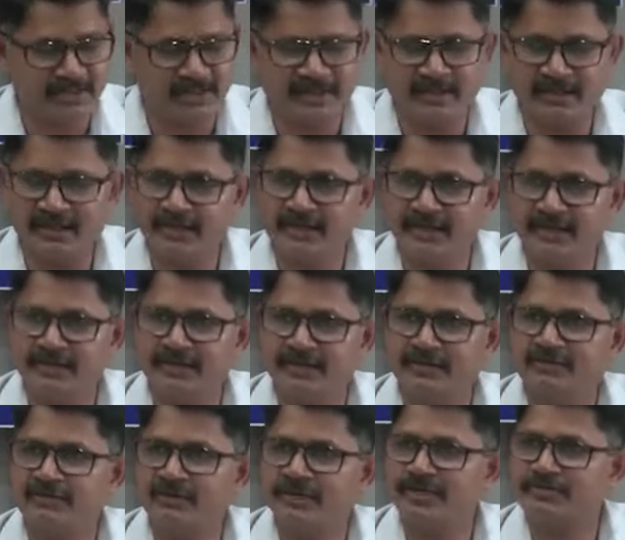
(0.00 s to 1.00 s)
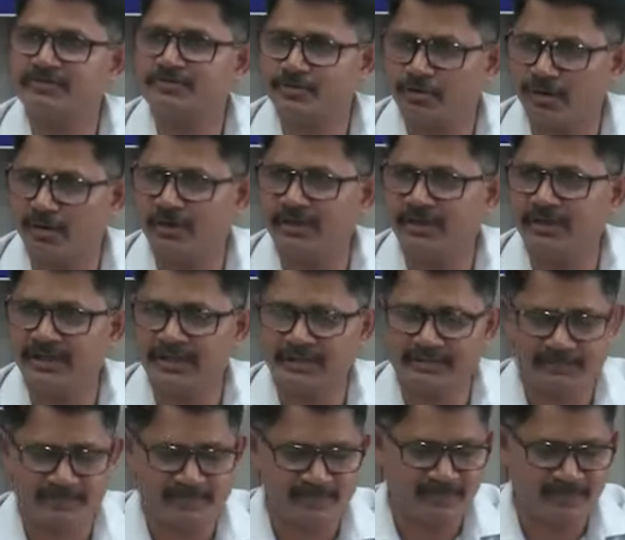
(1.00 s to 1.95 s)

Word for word: retaliated very strongly